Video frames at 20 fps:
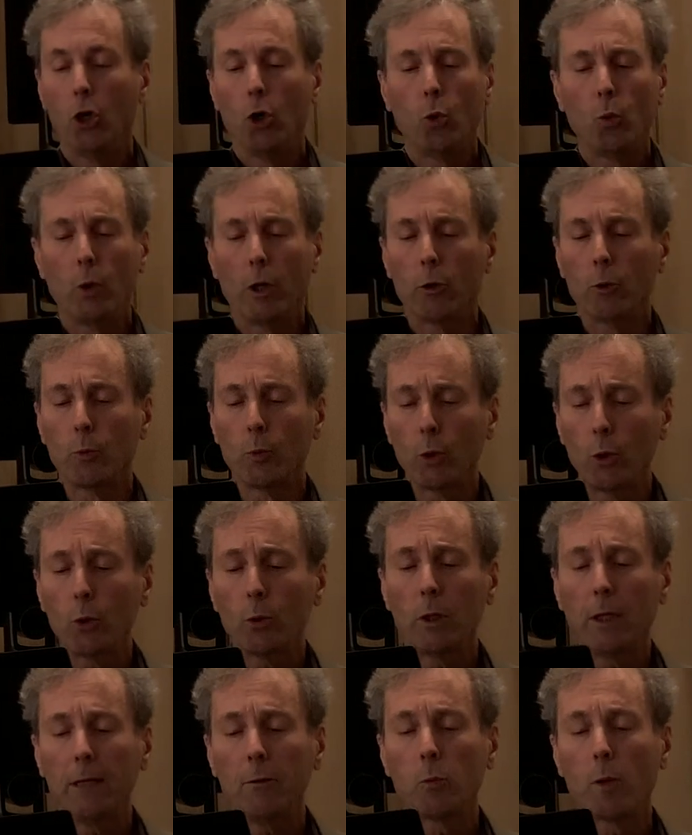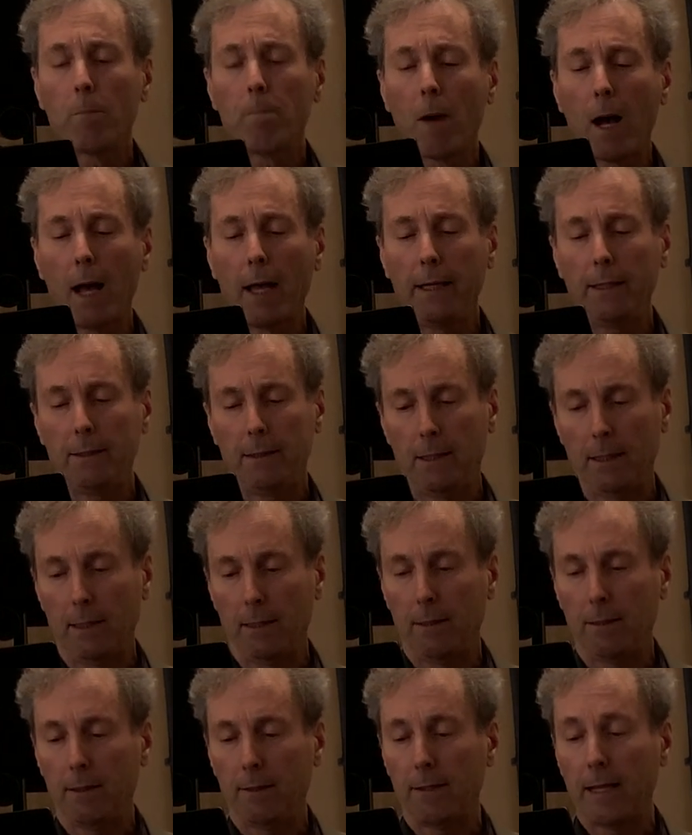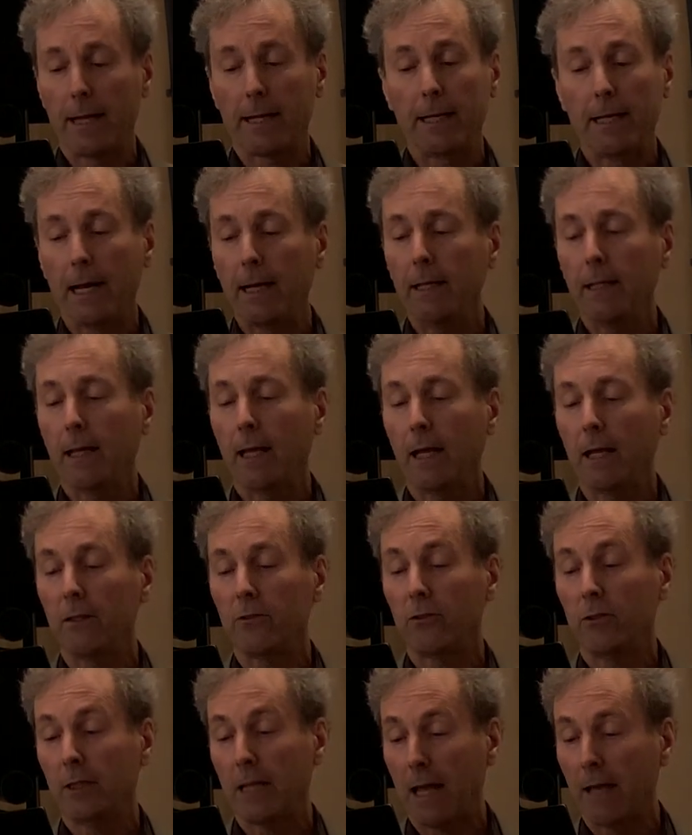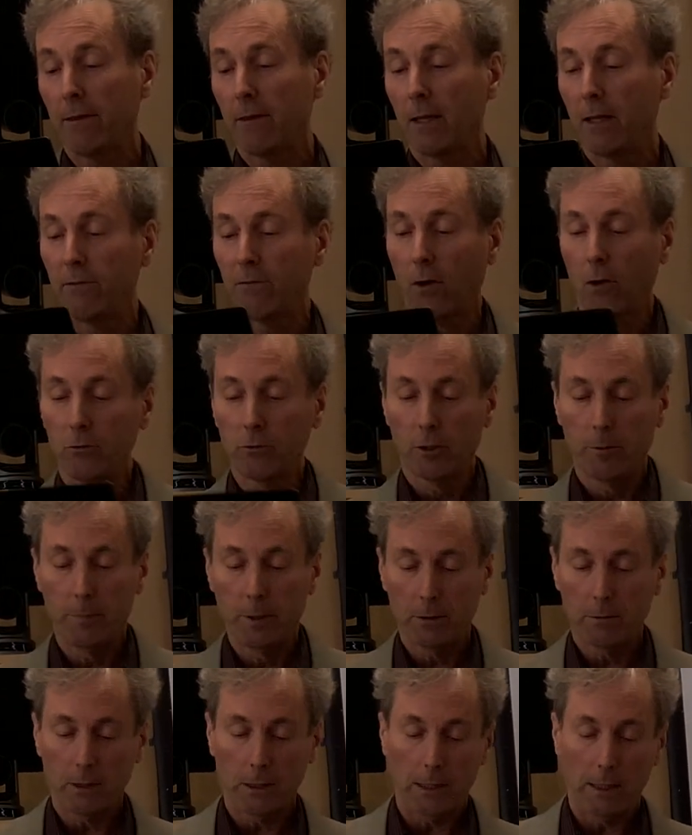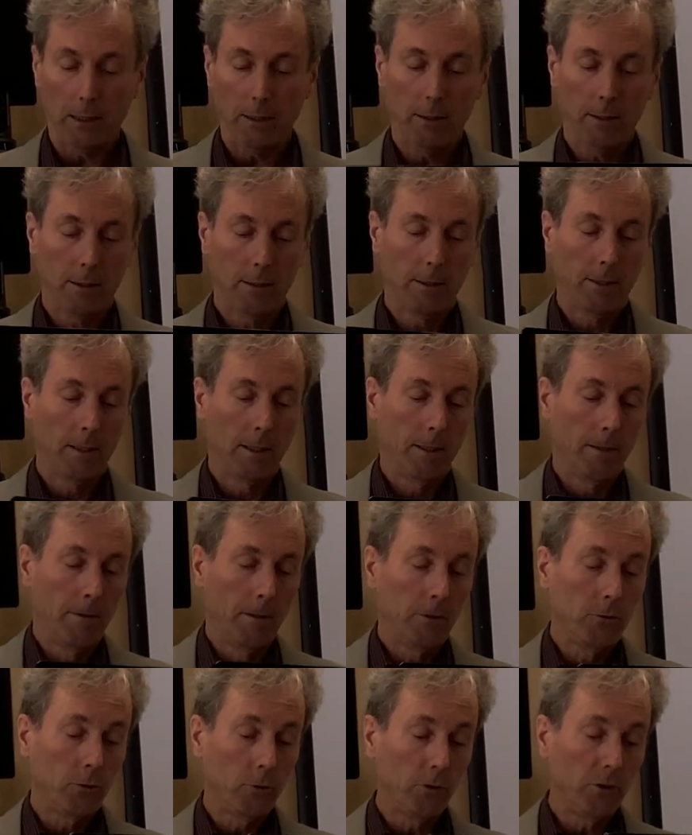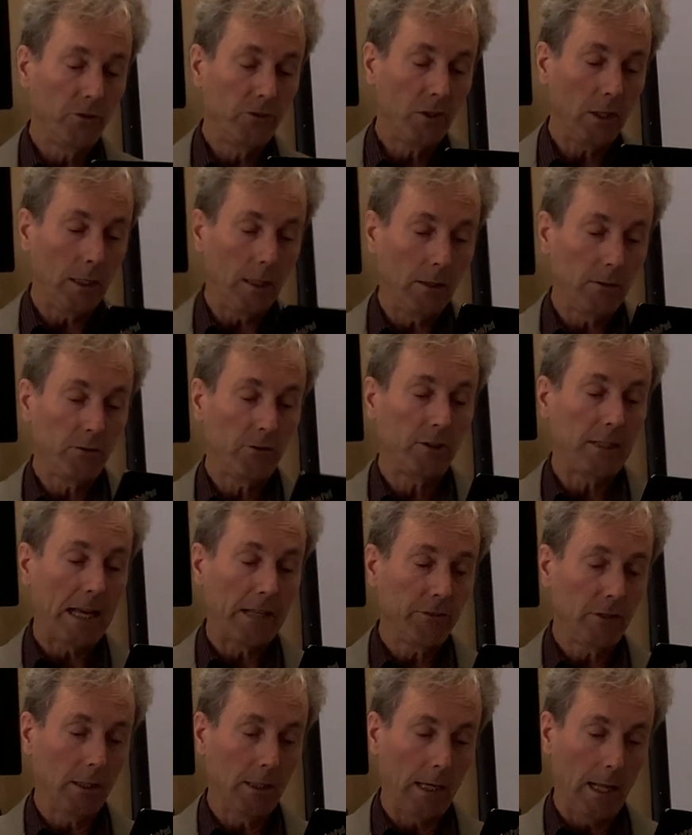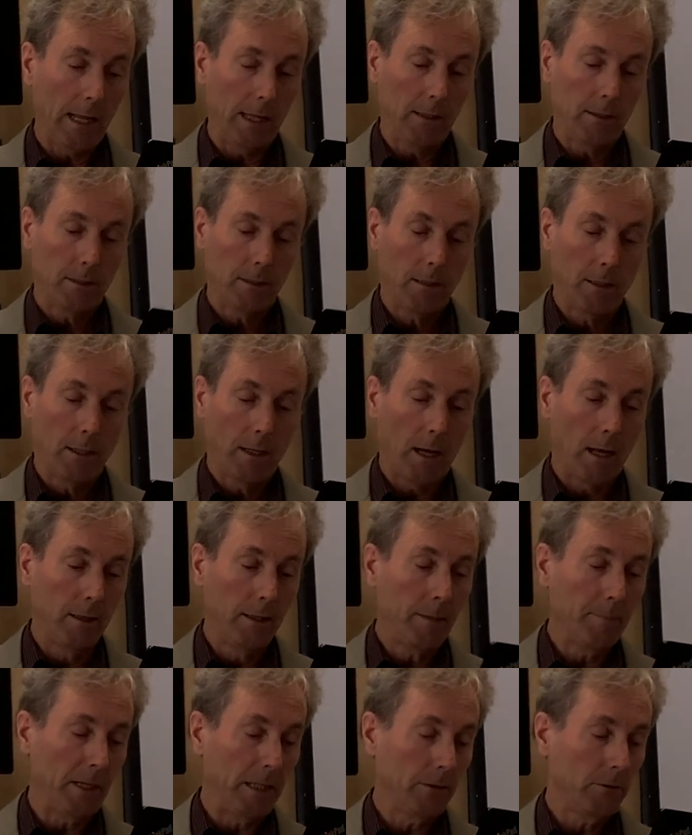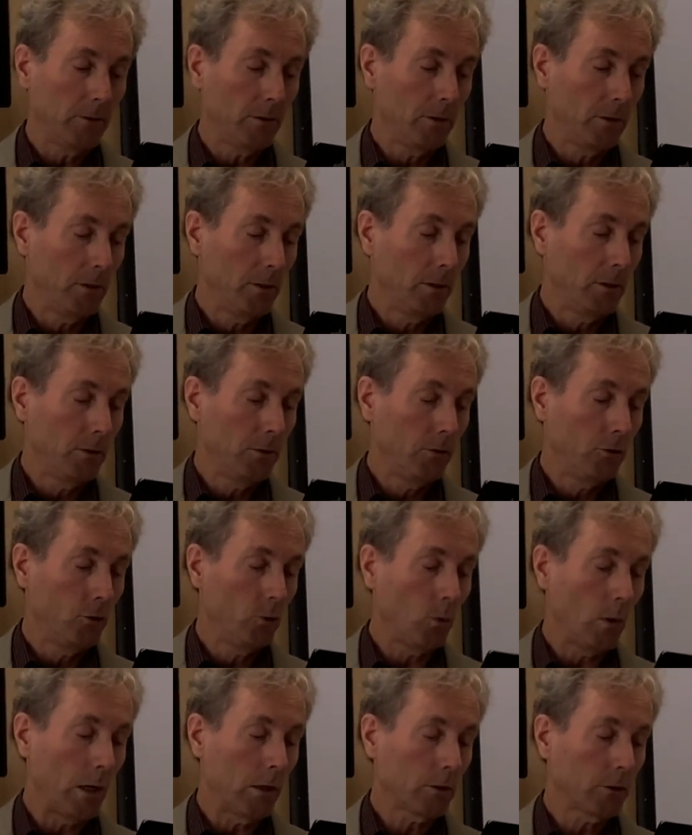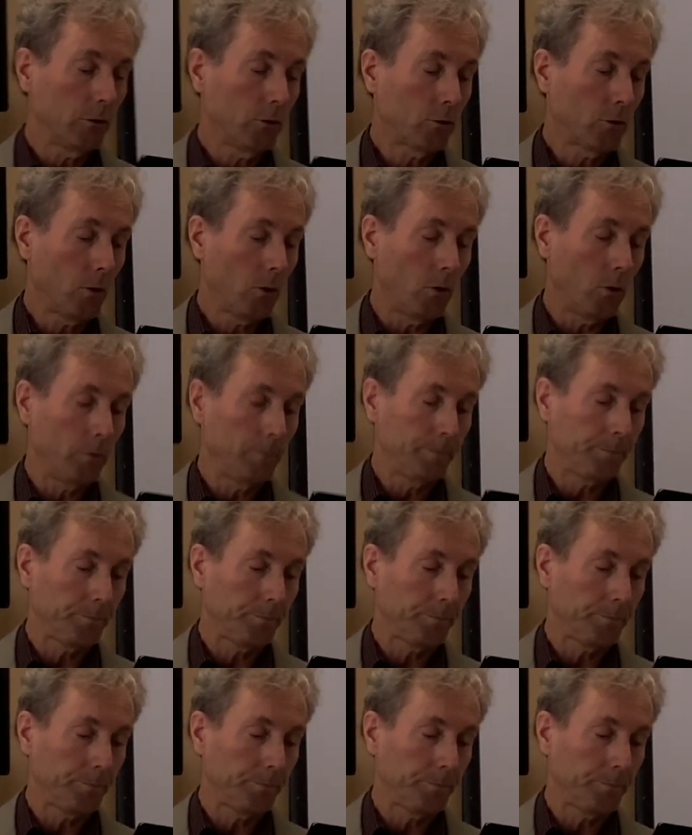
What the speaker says: We're rudely reminded that in any case, death and vulnerability to disease designate a limit to our control.